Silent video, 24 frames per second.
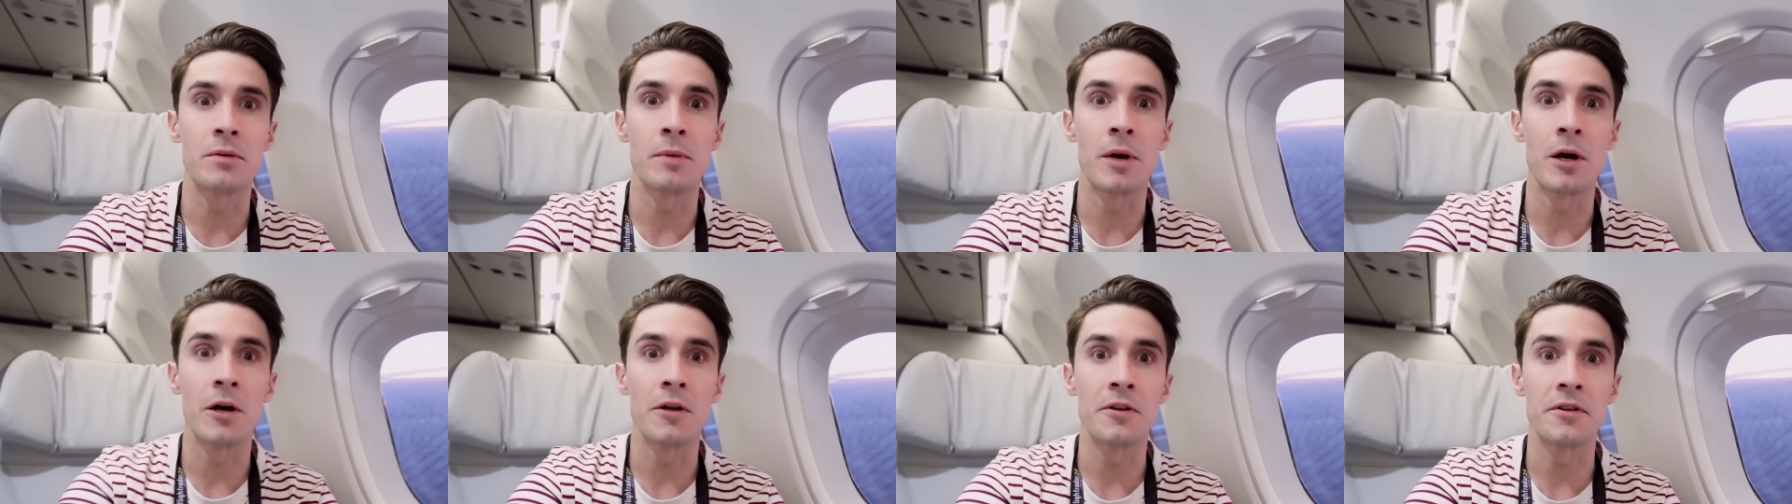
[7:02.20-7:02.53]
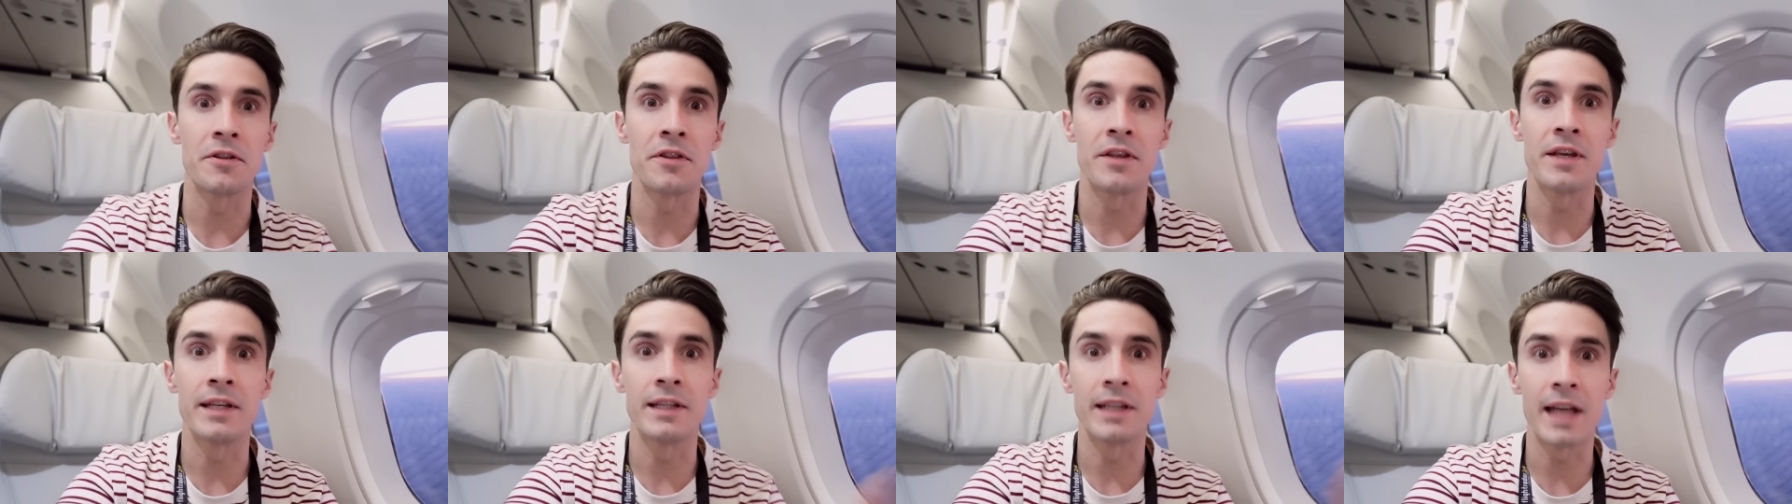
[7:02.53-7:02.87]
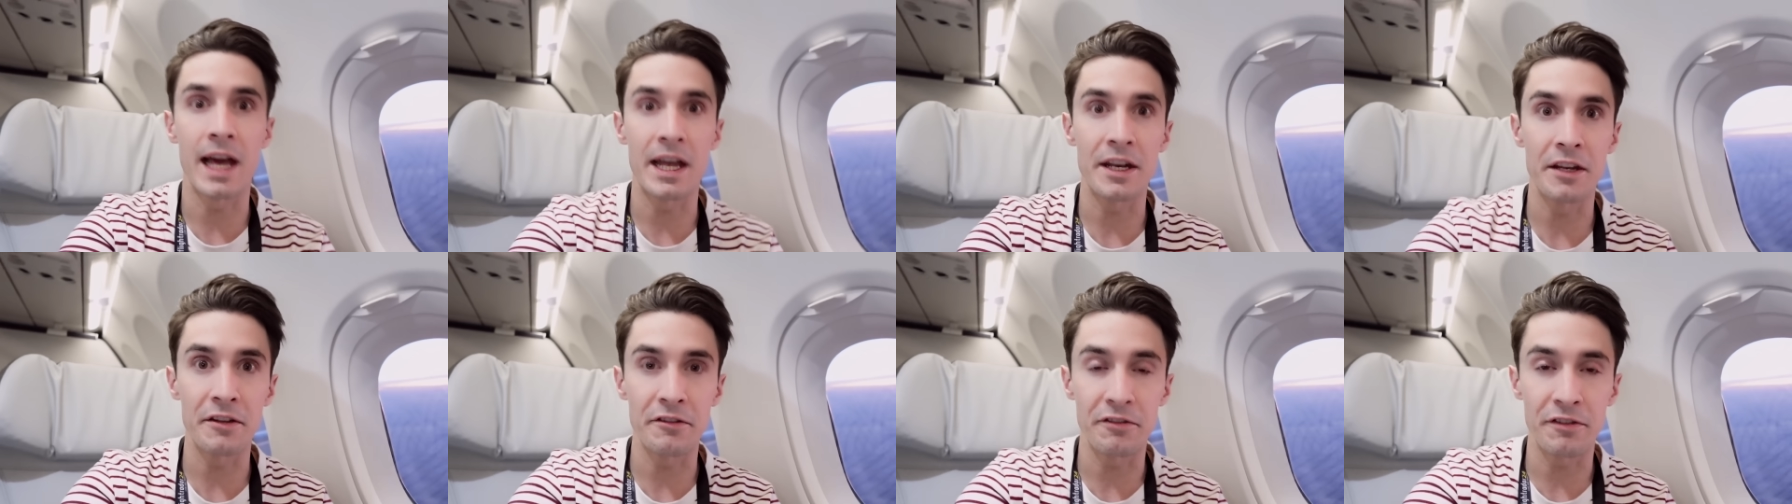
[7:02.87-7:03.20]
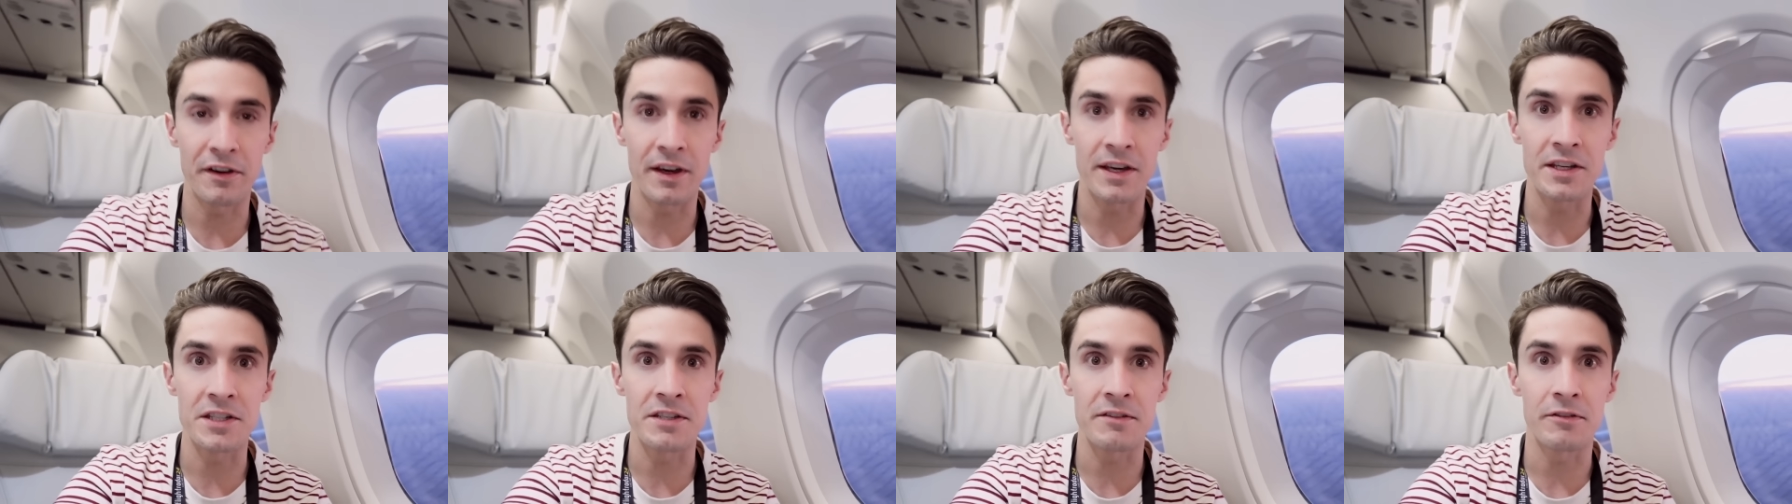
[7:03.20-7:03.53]
command the landing
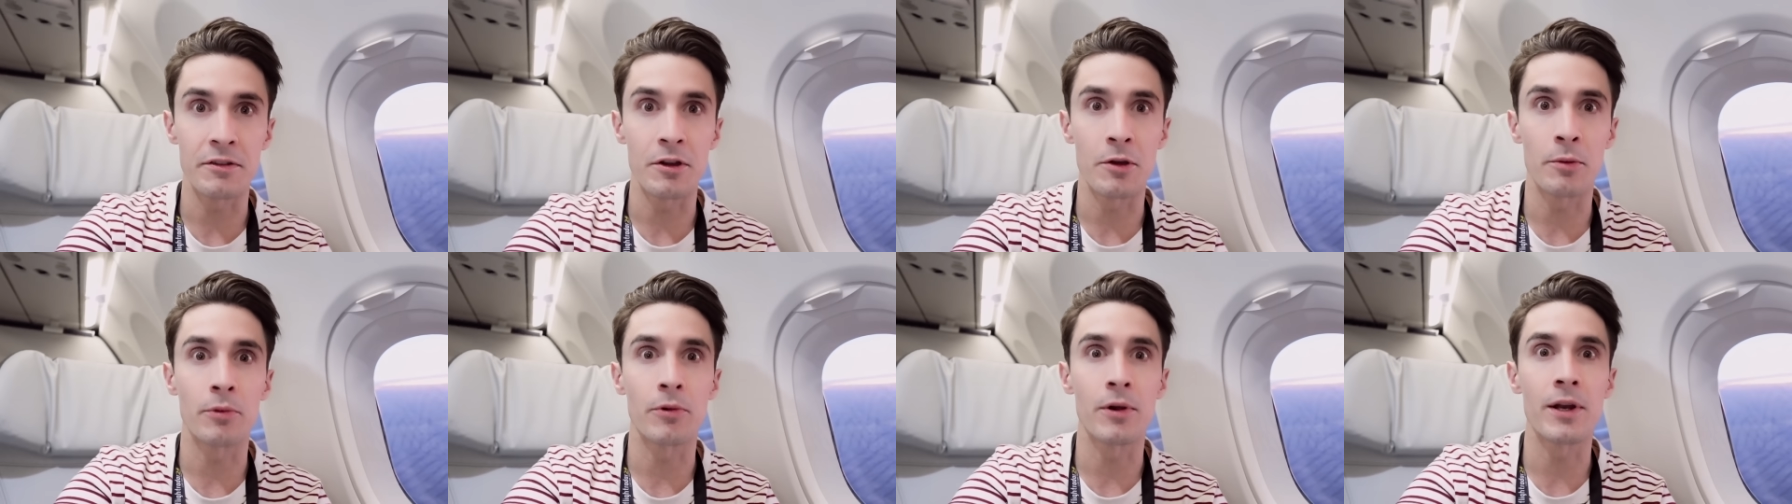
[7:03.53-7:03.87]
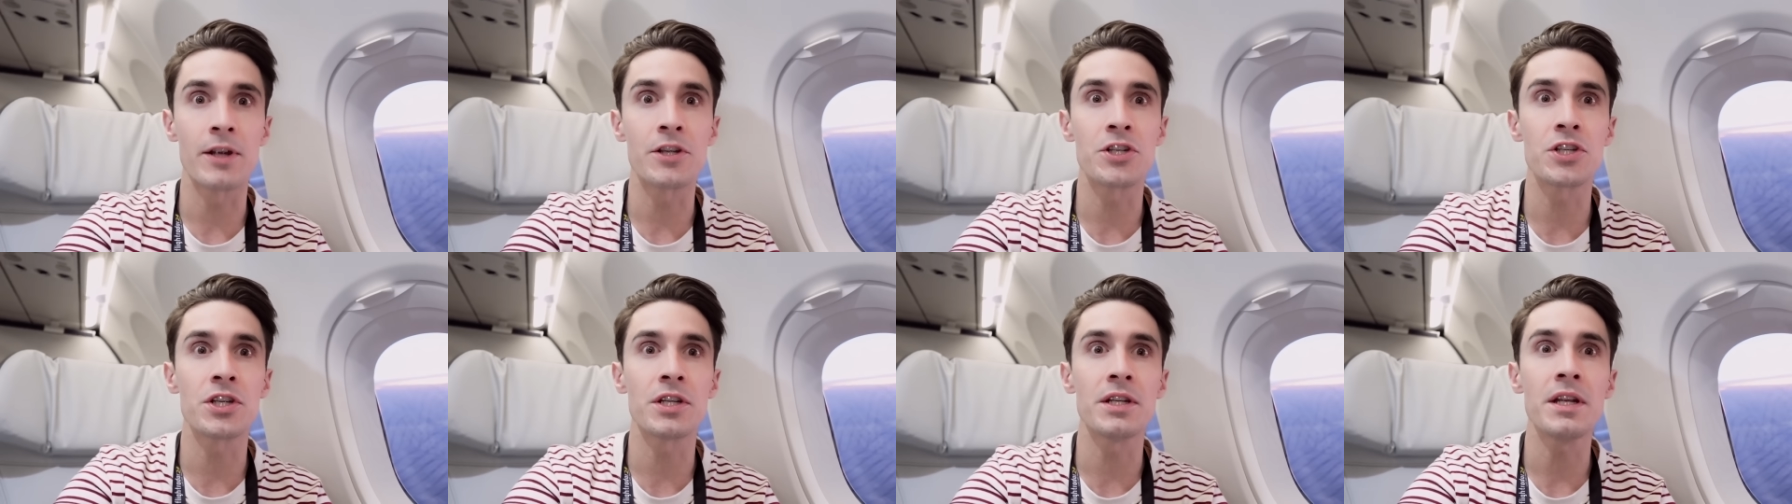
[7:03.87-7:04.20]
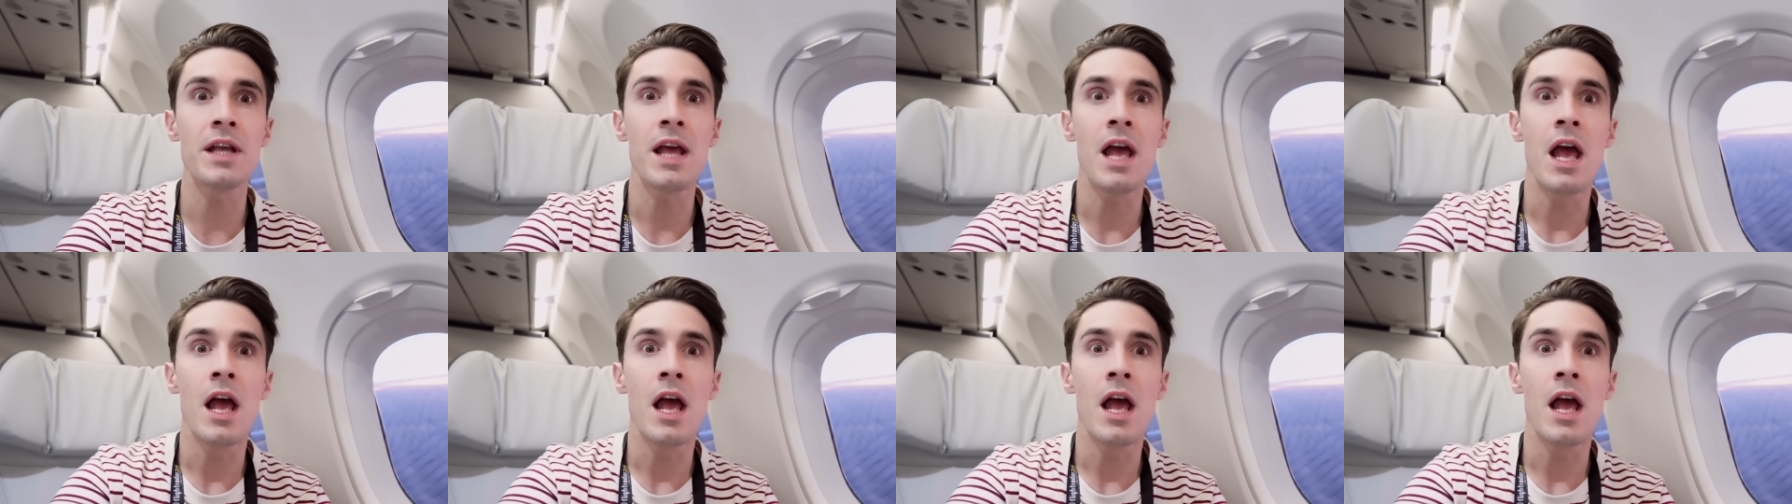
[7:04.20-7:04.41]
phase of the operation.